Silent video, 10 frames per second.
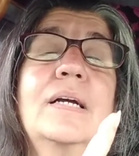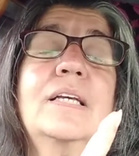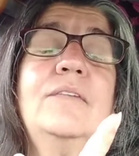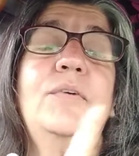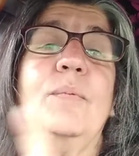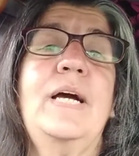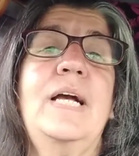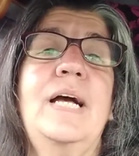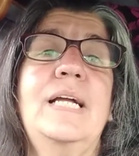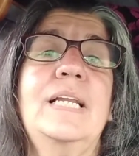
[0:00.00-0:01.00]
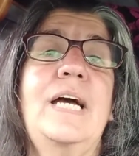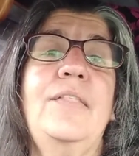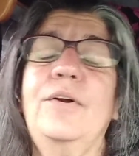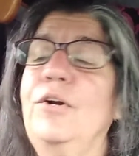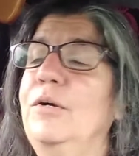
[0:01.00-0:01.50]
give away
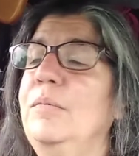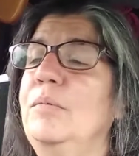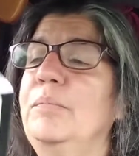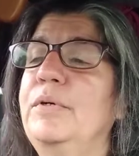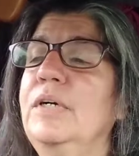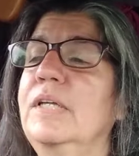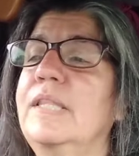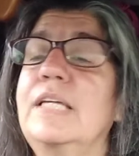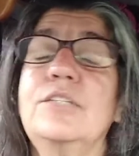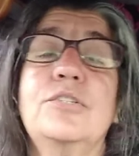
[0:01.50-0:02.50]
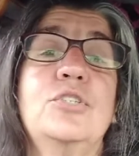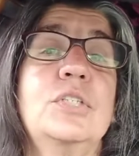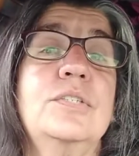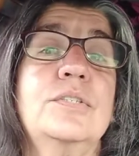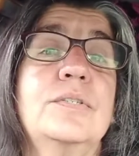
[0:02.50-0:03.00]
another herbal book that's
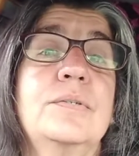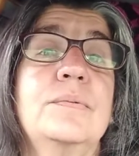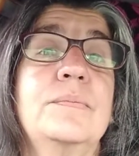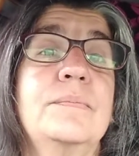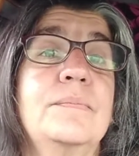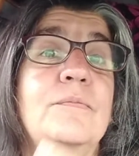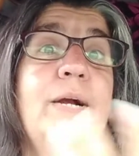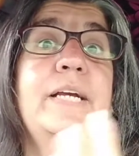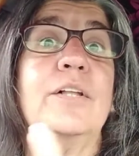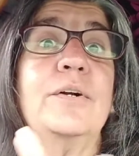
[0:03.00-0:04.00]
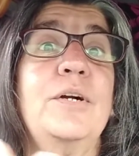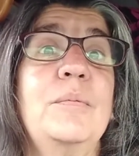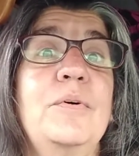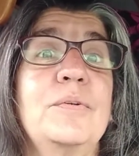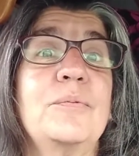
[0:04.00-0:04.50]
just regular
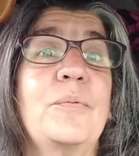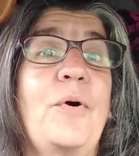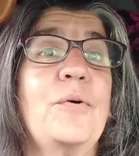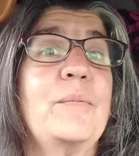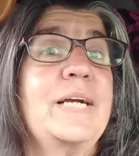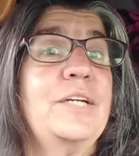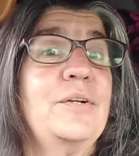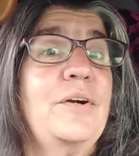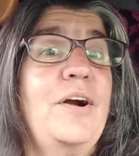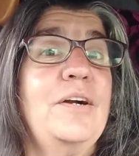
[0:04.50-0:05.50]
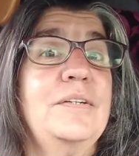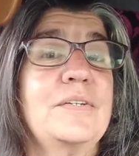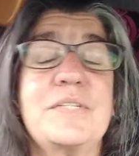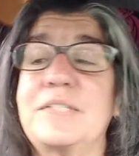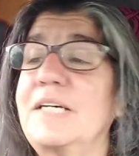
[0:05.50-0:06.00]
herbals or regular garden
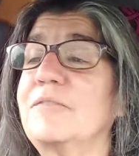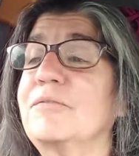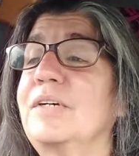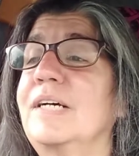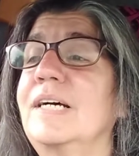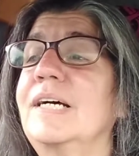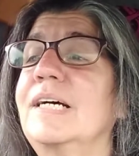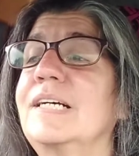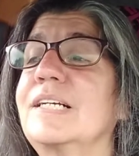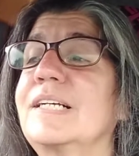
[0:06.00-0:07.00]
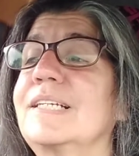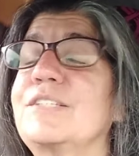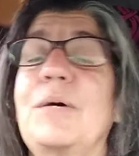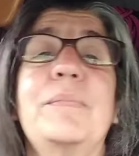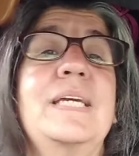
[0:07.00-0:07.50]
stuff?
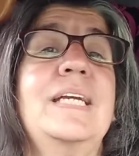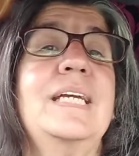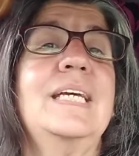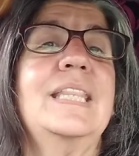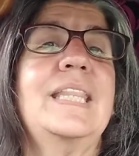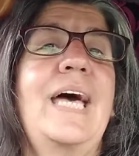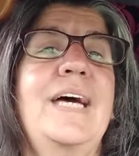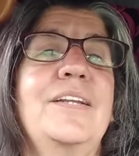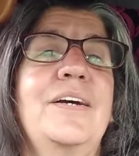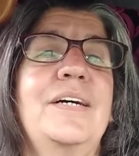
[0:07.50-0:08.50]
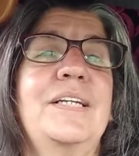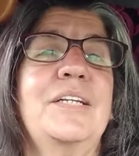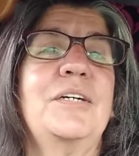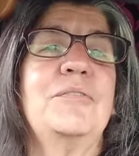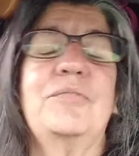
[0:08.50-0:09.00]
Something in that kind
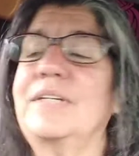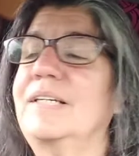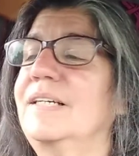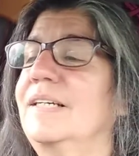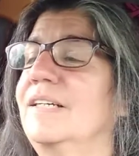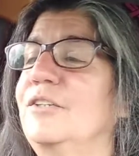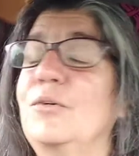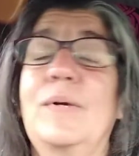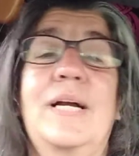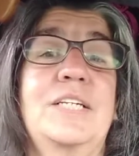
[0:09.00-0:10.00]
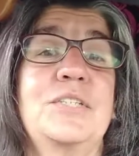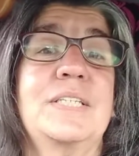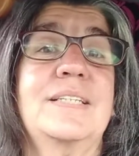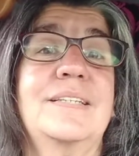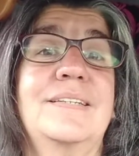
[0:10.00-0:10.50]
of
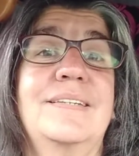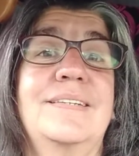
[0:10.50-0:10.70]
direction.